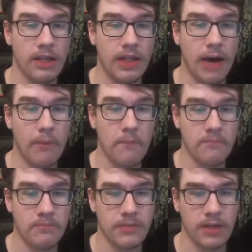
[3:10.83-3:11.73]
Now,
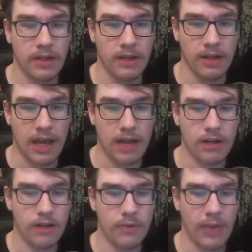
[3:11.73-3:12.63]

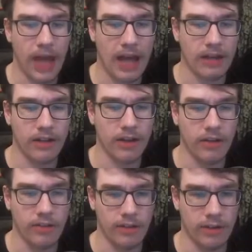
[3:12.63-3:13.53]
here we had a
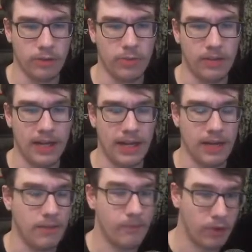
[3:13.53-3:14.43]
nice little play.
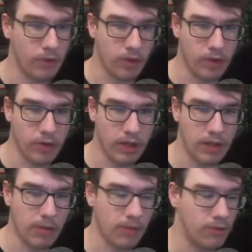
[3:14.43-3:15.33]
So
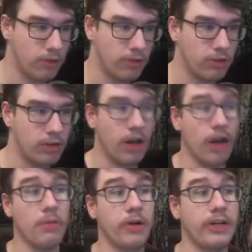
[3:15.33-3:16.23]
in my first turn,
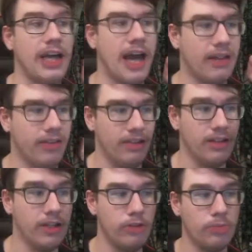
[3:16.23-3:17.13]
I bought a cat
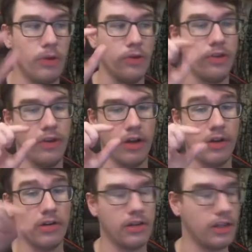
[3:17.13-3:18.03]
and he spawned
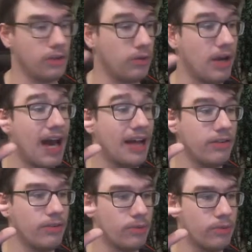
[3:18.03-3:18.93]
another little
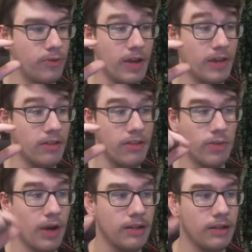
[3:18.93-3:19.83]
cat friend,
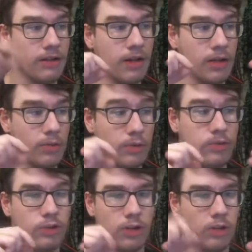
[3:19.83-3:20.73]
right?
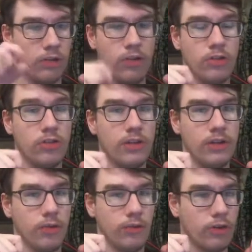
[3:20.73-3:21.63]
which is
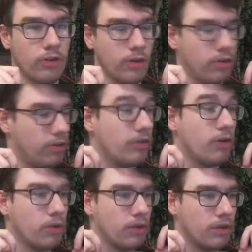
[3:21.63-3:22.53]
usually referred to as a
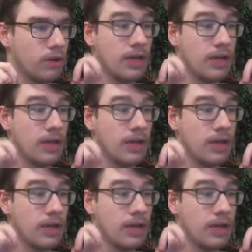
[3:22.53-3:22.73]
token.